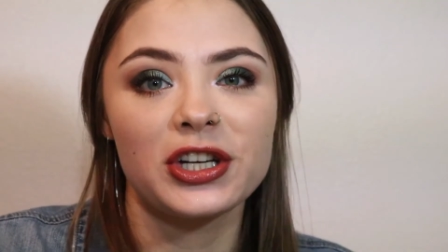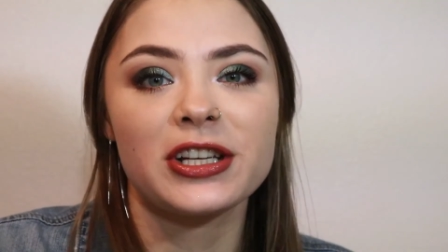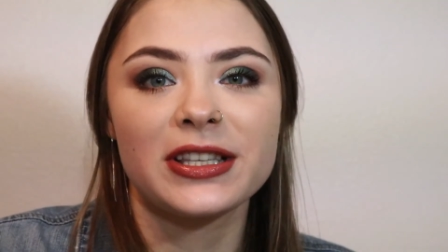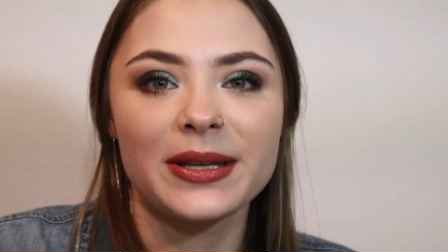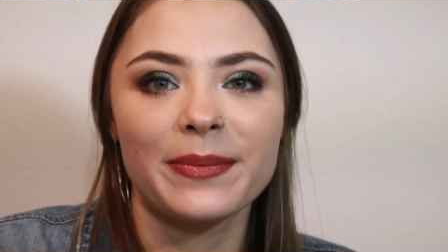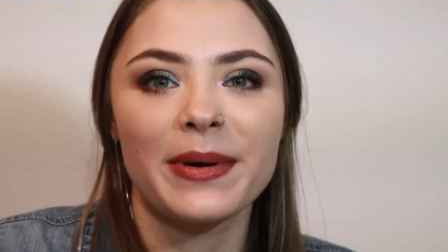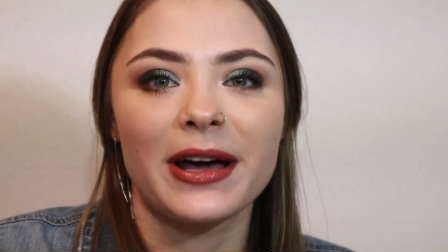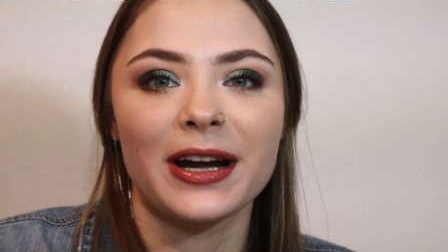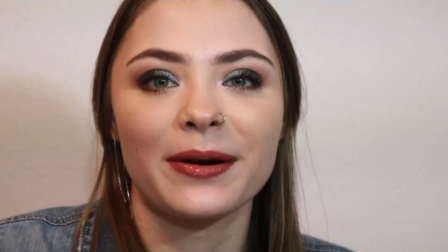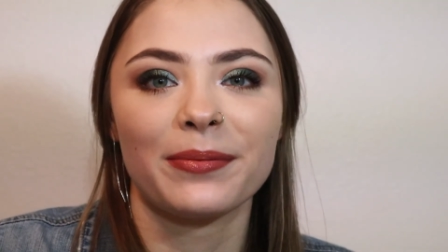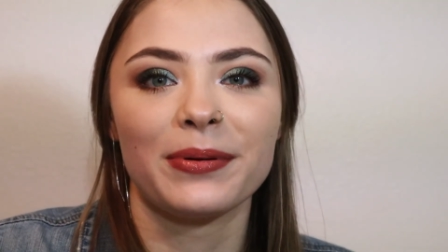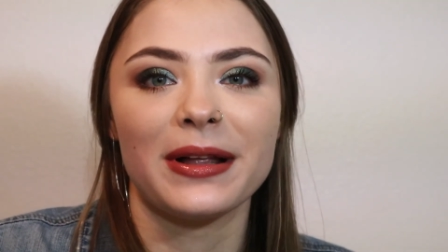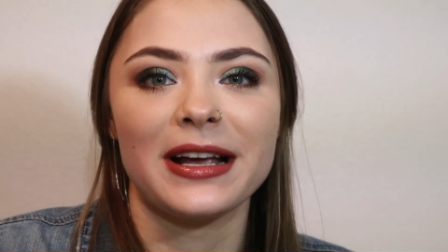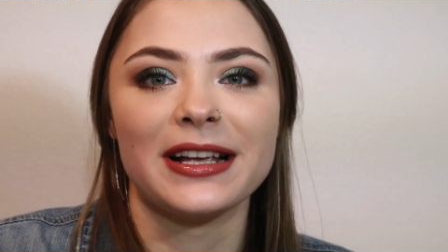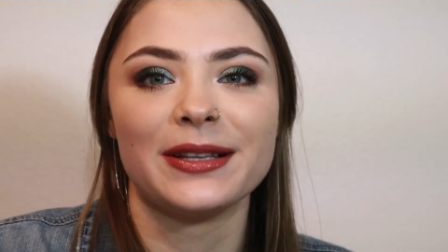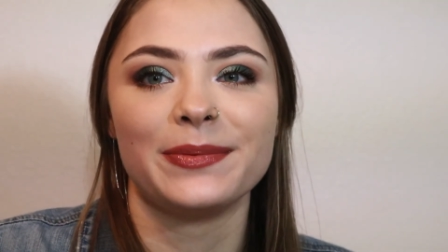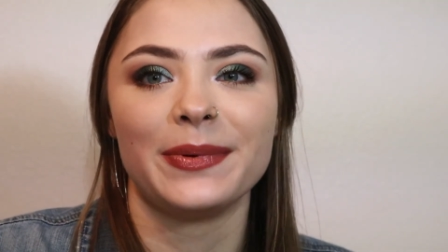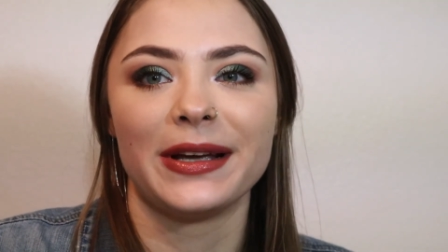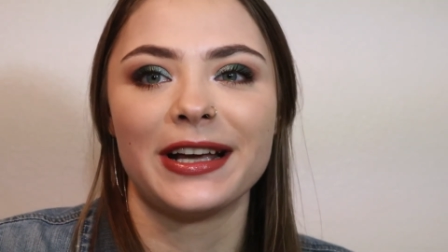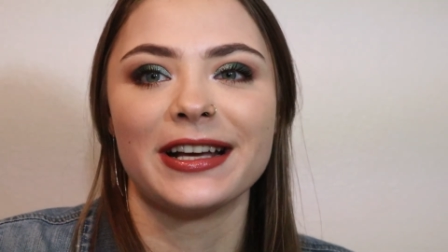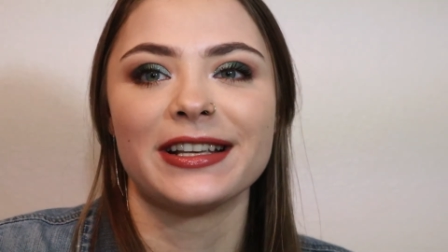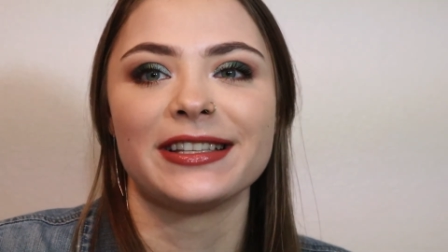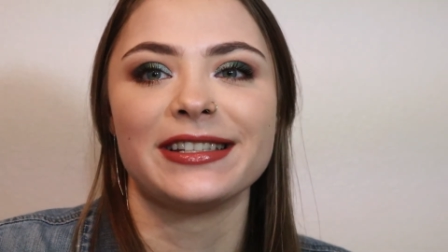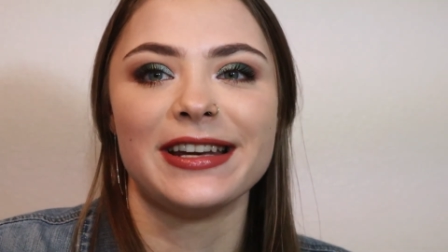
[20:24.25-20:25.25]
is a better place
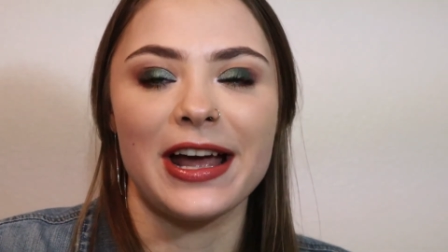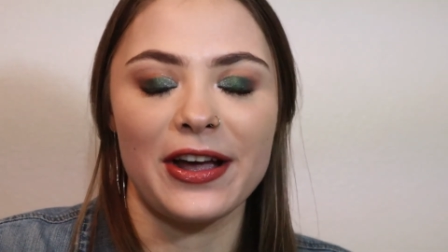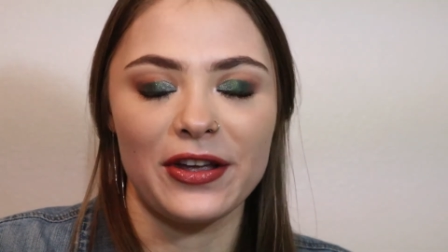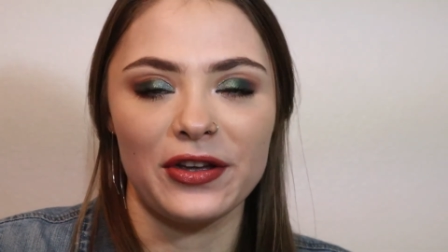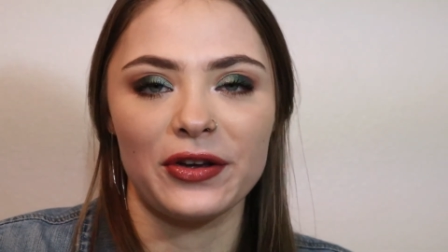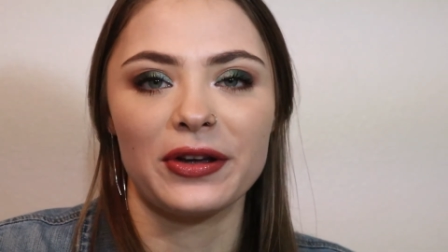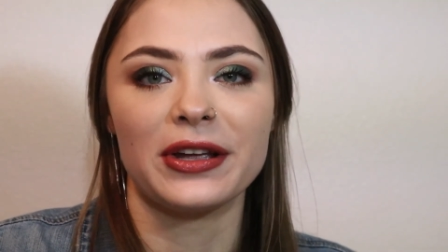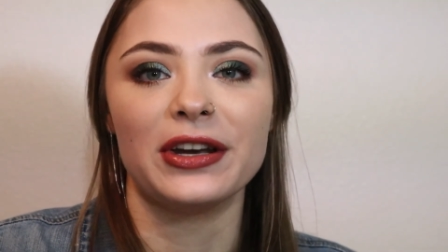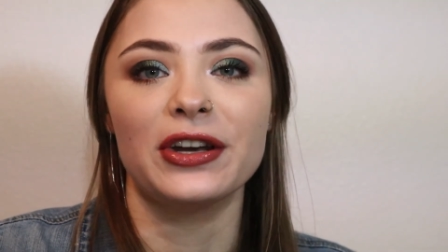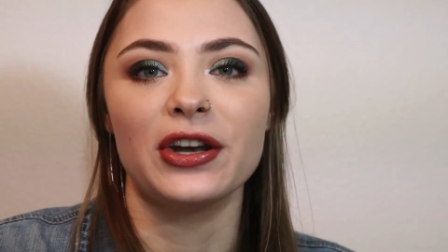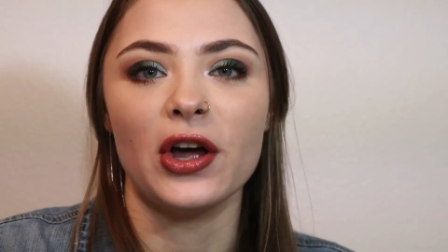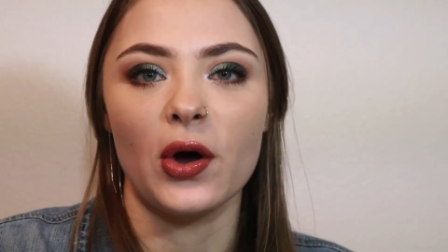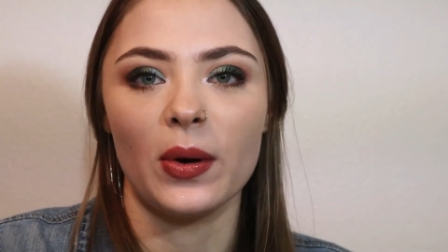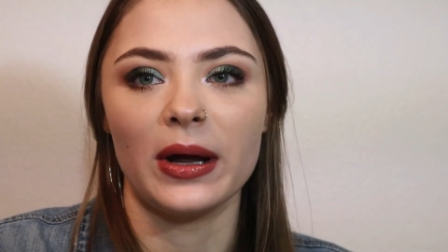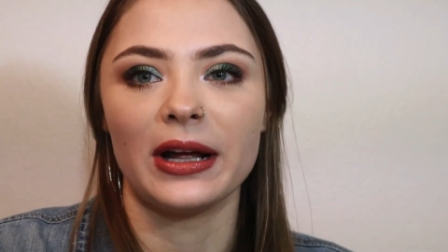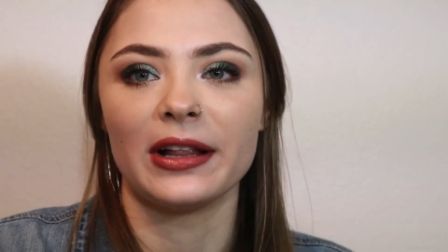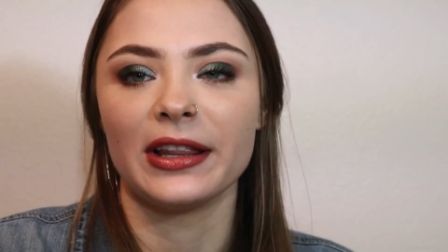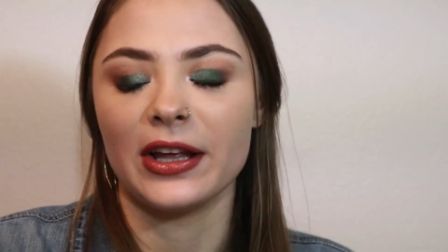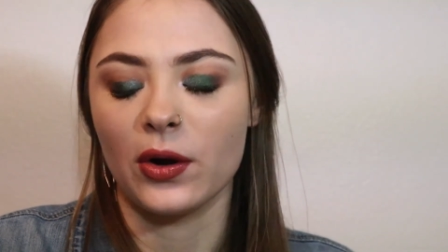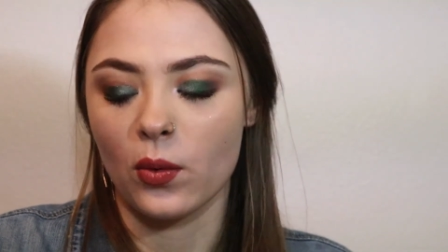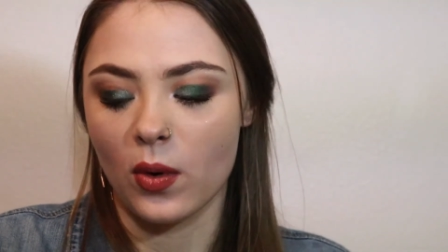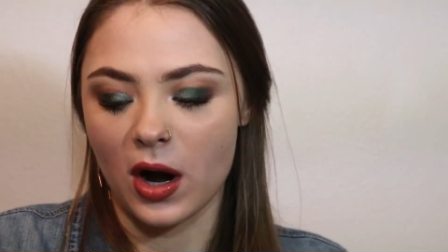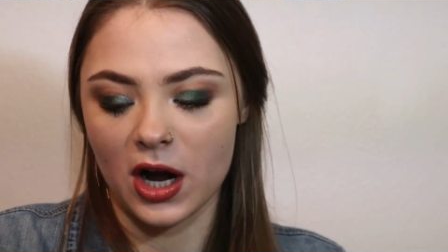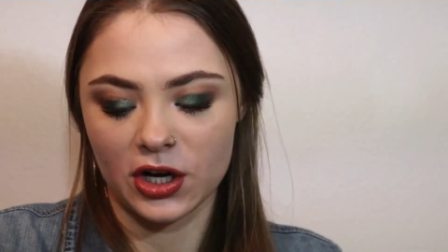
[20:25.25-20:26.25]
because now you can
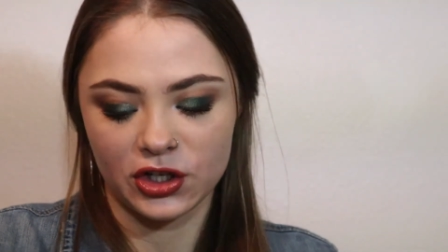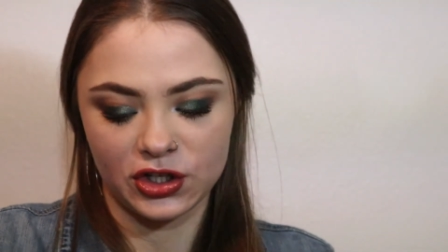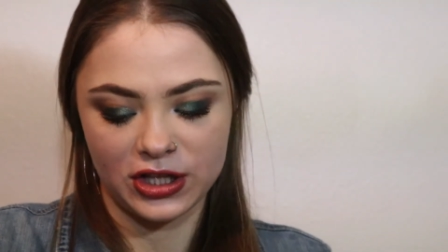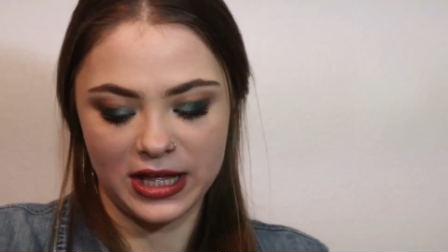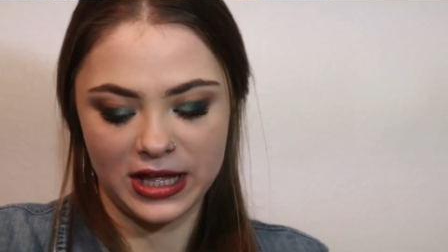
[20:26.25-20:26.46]
knowingly wash